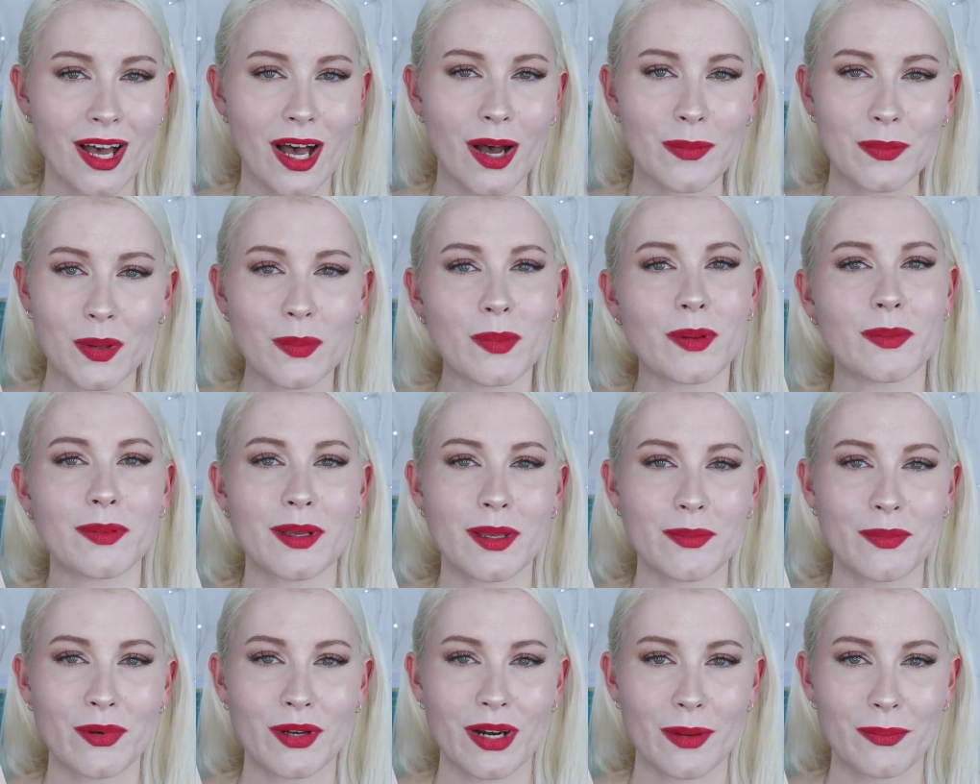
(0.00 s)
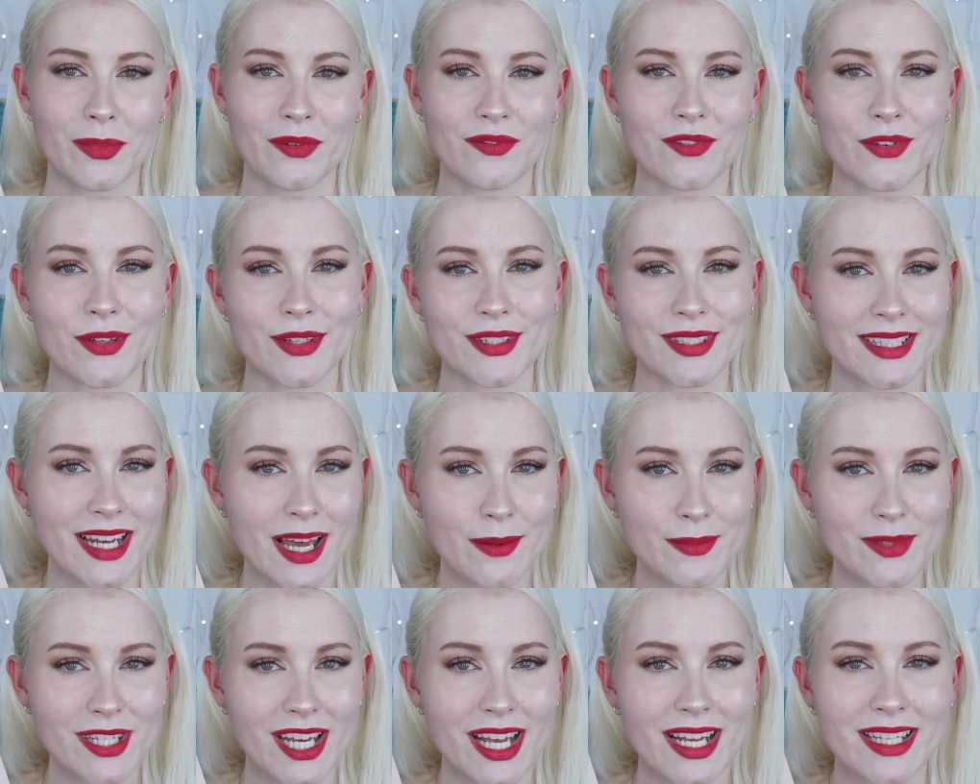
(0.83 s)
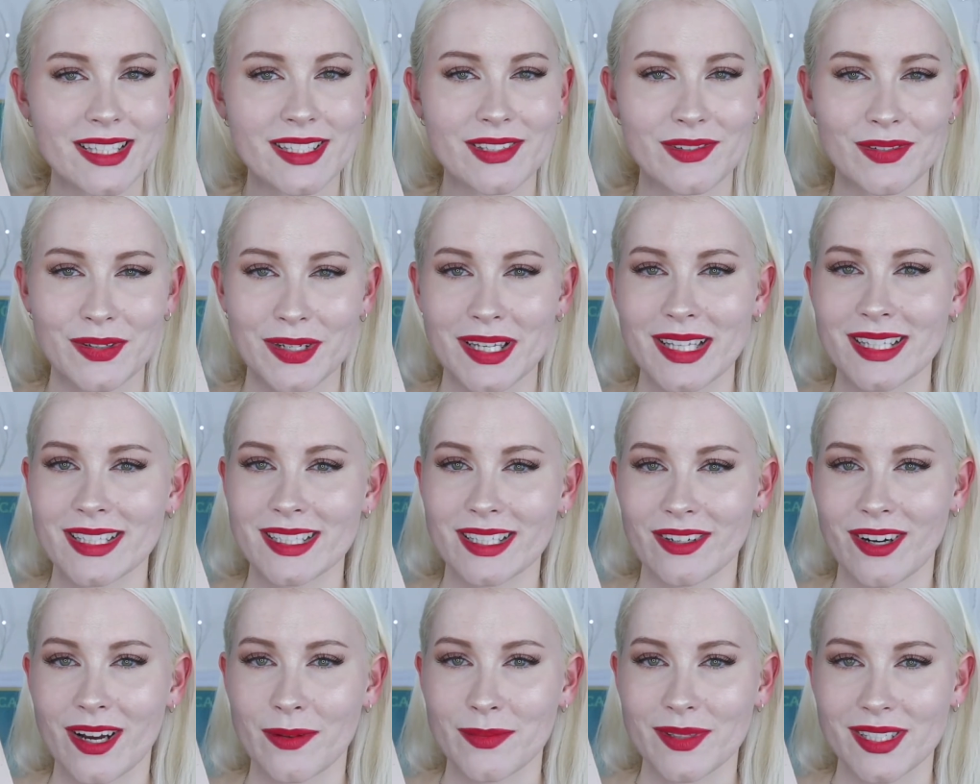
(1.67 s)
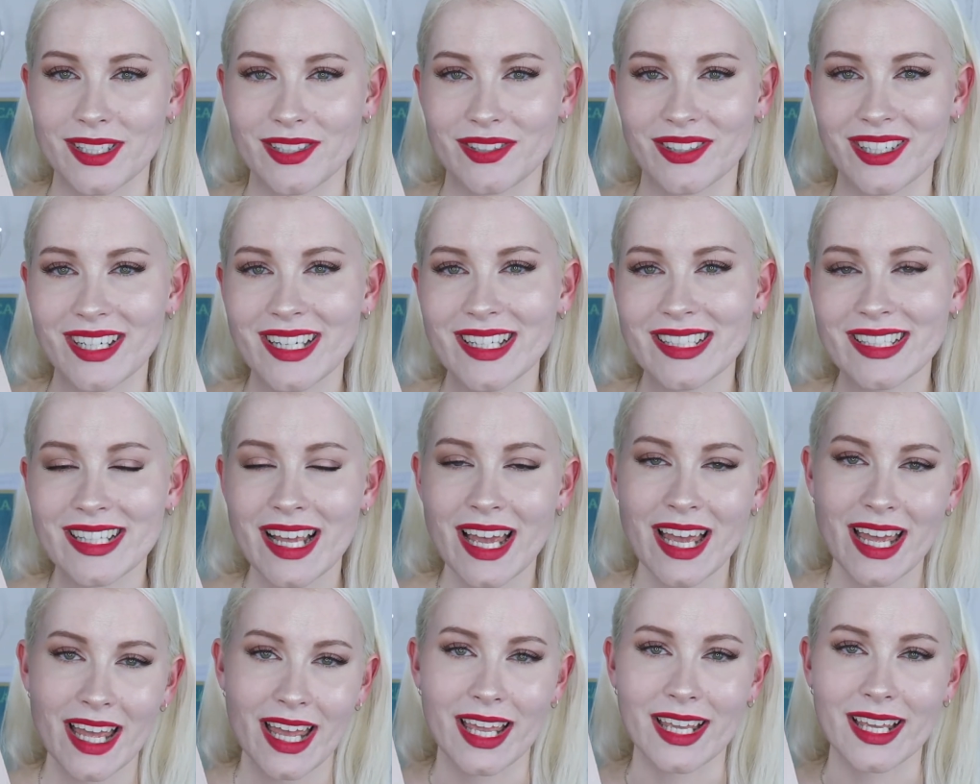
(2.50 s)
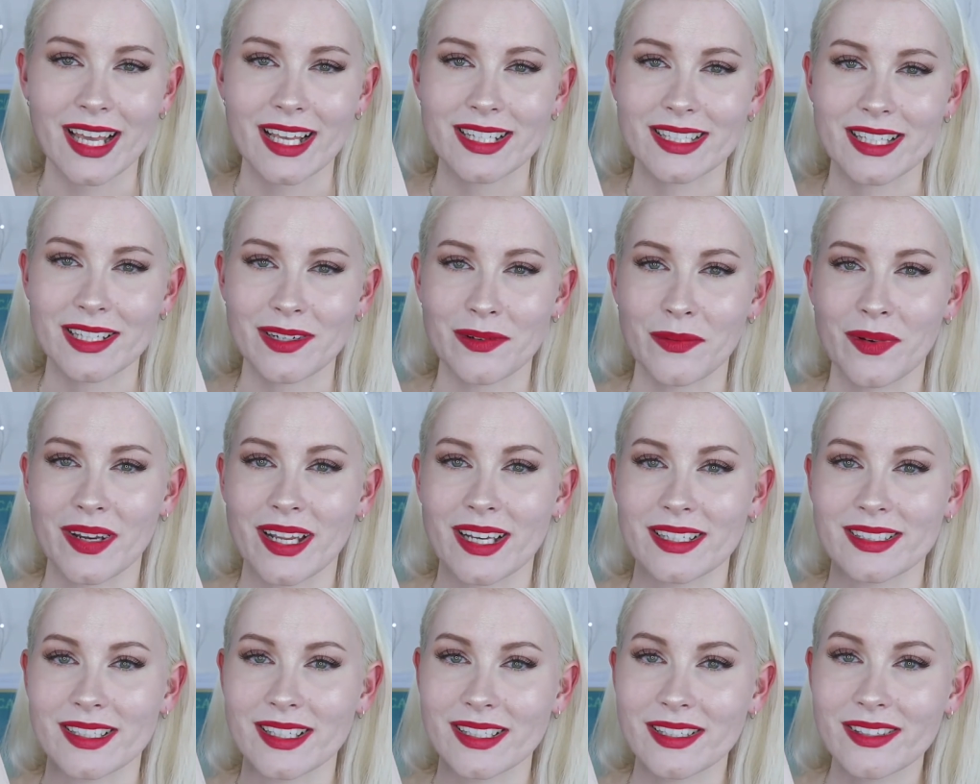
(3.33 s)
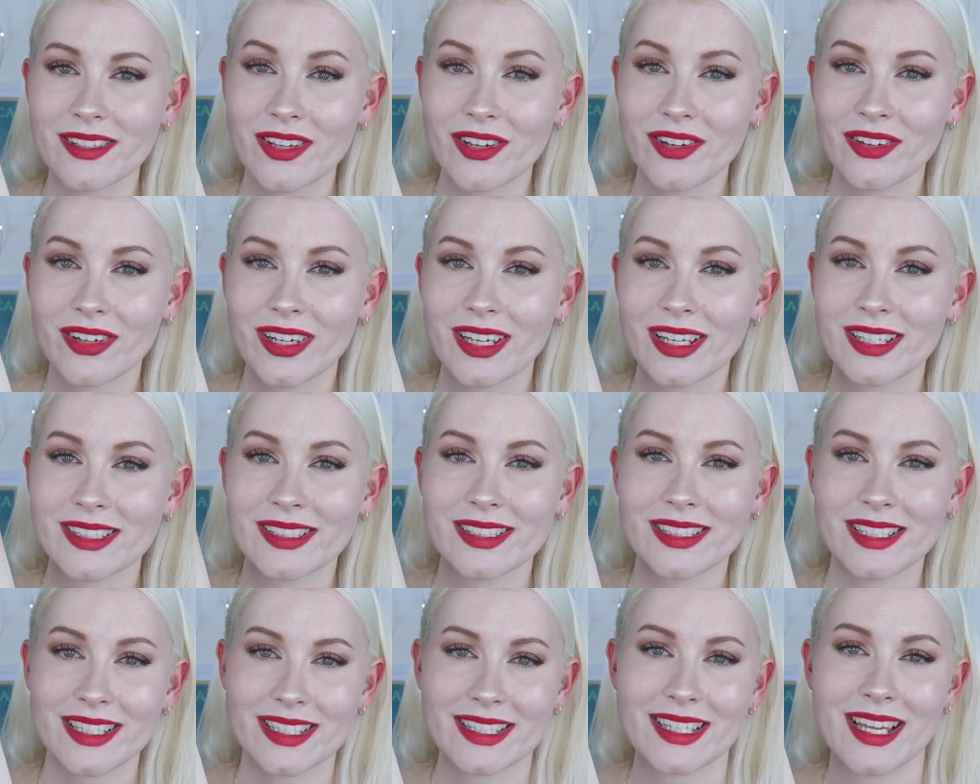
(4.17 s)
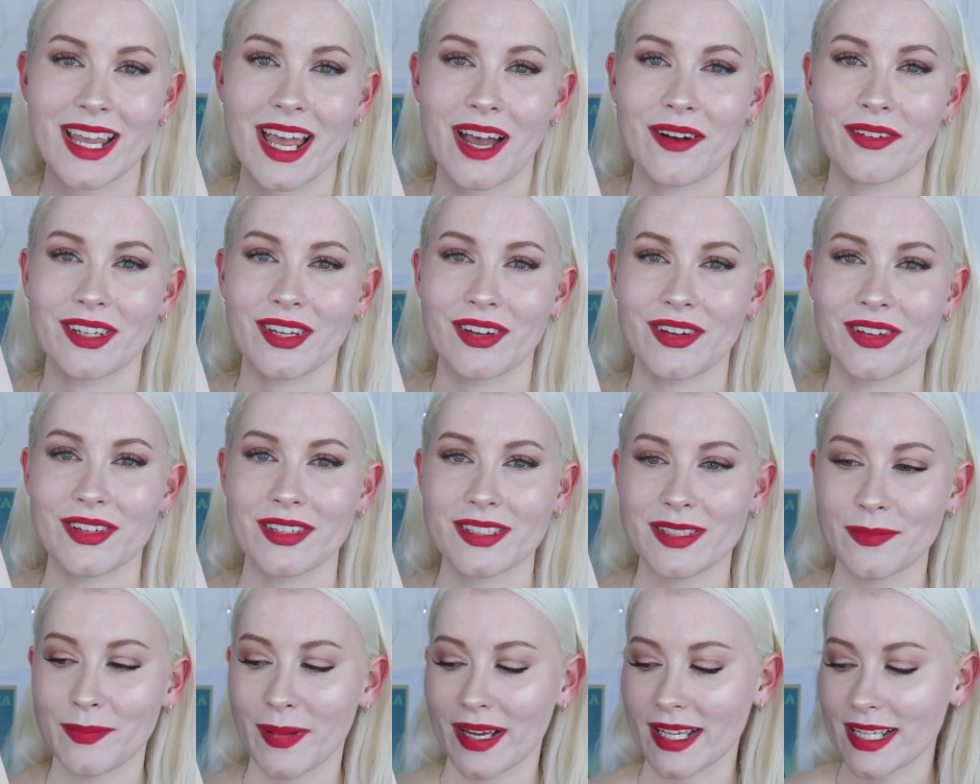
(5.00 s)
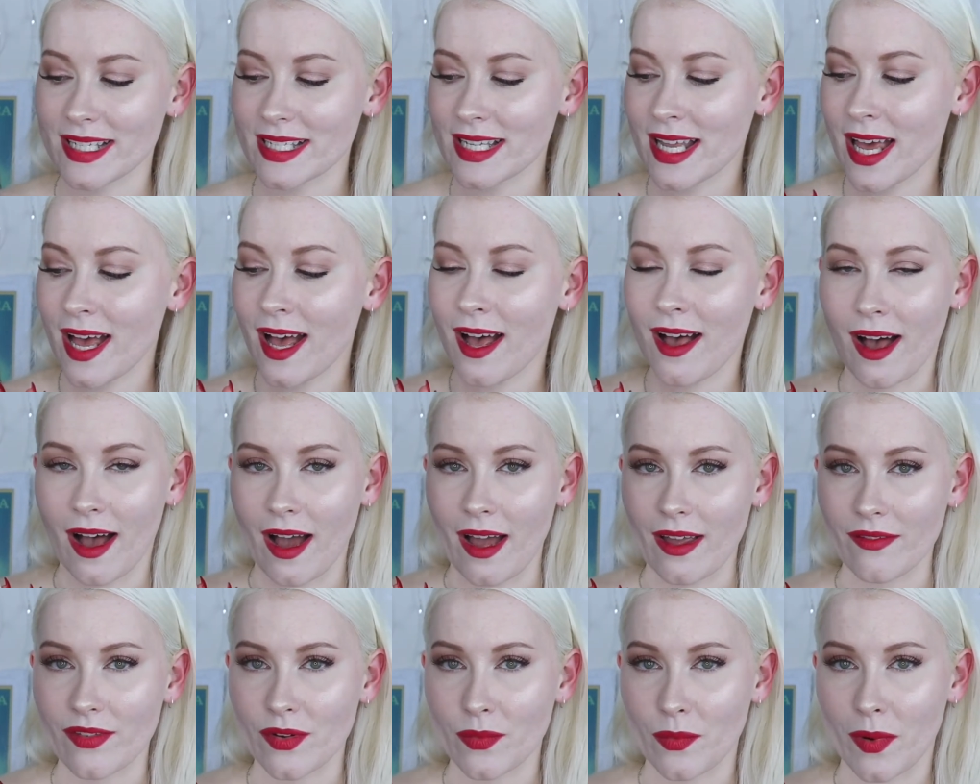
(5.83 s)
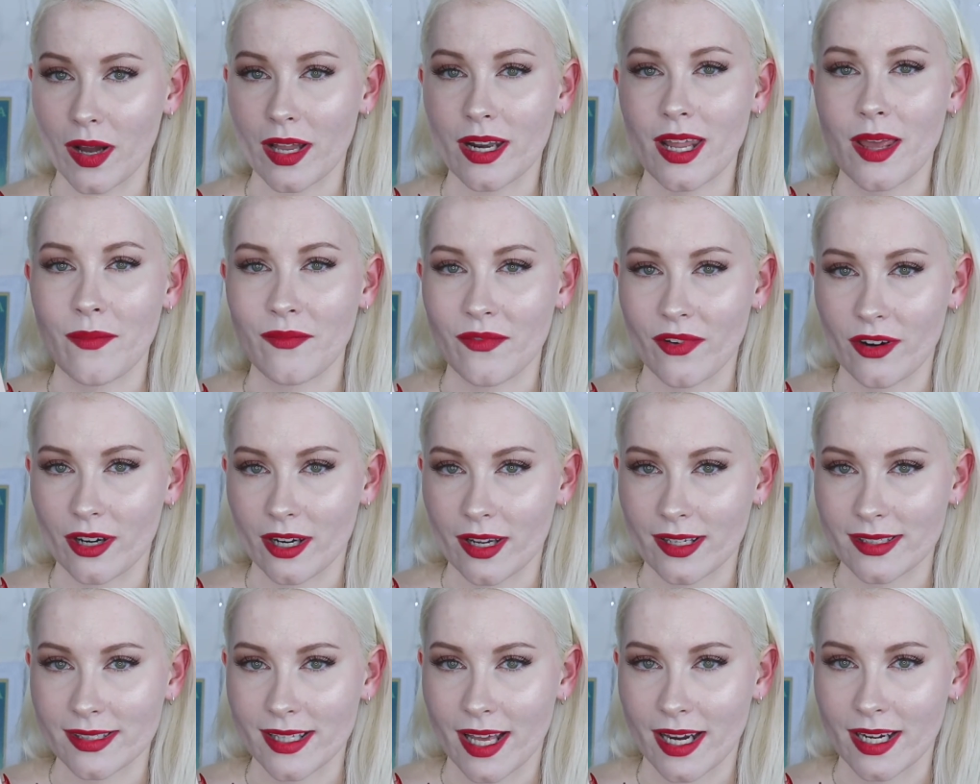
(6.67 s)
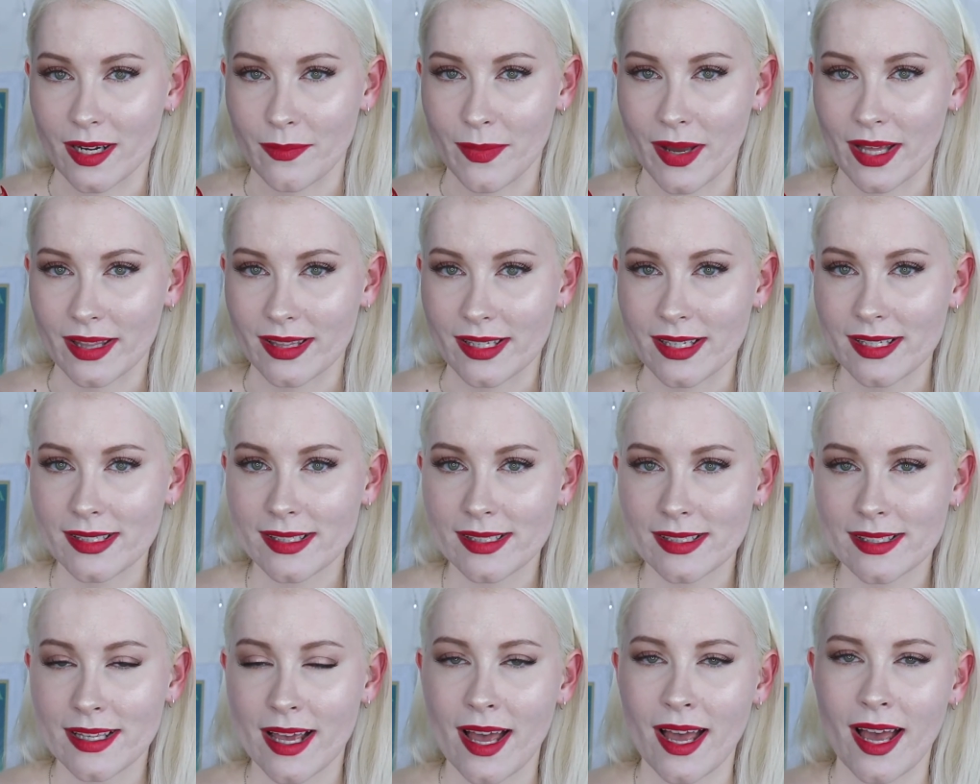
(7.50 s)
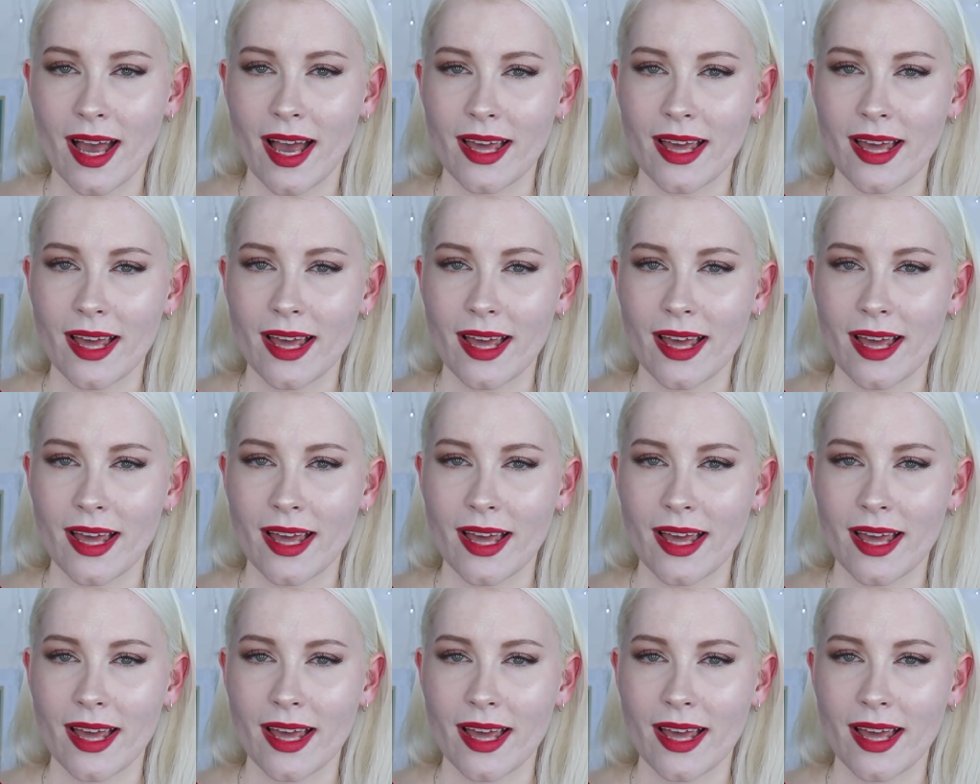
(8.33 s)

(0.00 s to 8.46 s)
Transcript: I'll probably put up a few Snapchats or Instagram stories in case anyone else is curious to see how it goes, but I for one am very excited about this.